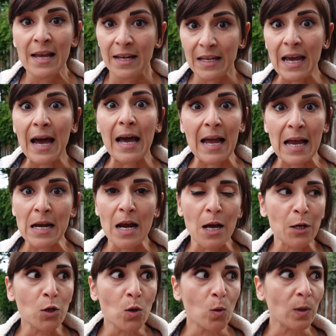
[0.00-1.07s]
Yeah, and
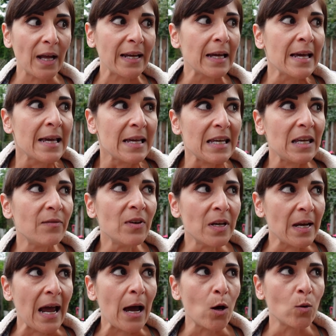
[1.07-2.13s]
you know, like even
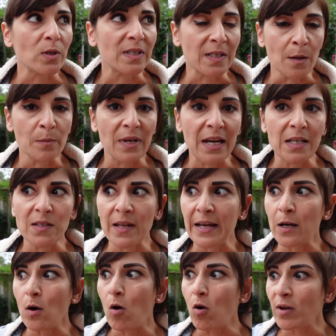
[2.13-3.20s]
now, some days
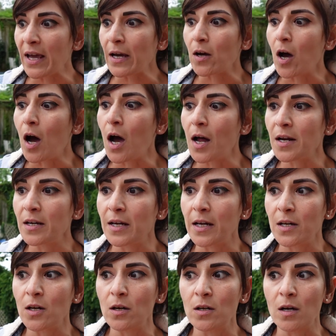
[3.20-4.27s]
like I'll get caught in it
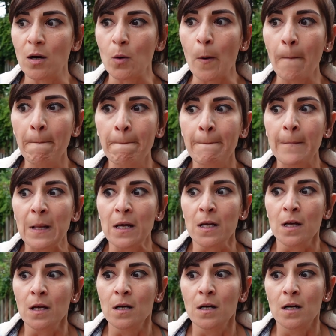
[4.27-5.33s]
and I'll go,
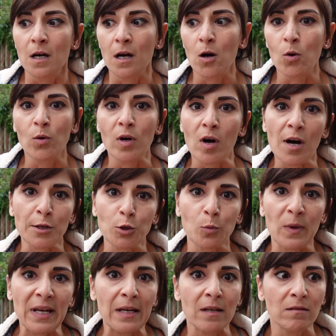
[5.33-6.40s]
oh gosh,
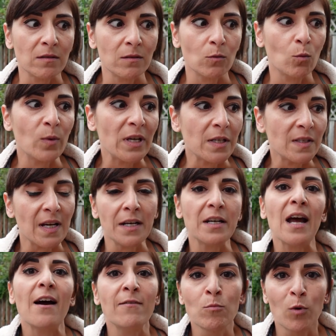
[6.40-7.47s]
we decided
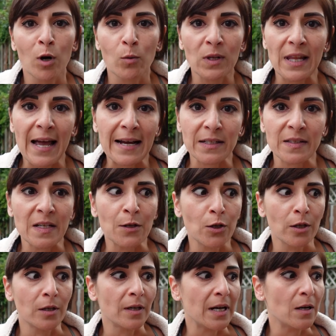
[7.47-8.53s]
to have a more relaxed
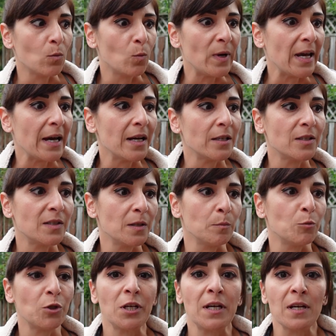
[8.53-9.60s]
dinner and we had
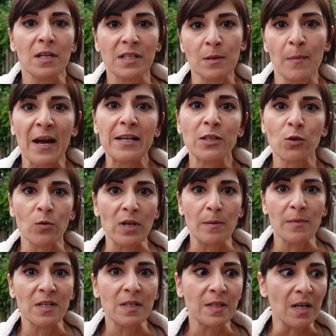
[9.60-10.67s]
some chicken and some ice
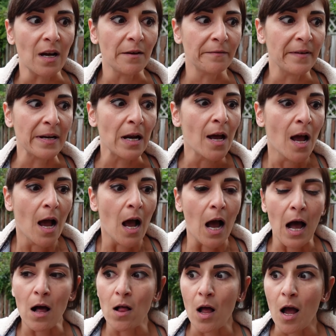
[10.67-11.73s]
cream and stuff. And
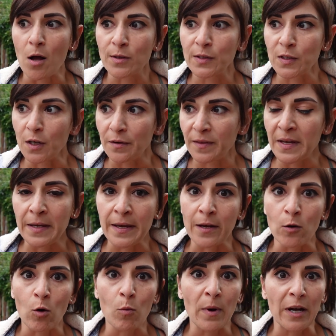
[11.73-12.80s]
I'll start
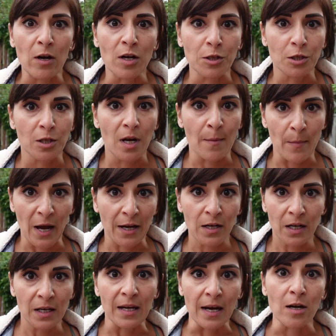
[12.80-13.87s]
thinking, oh my gosh, am I
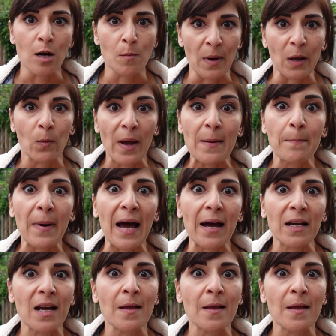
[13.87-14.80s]
gonna gain all my weight back?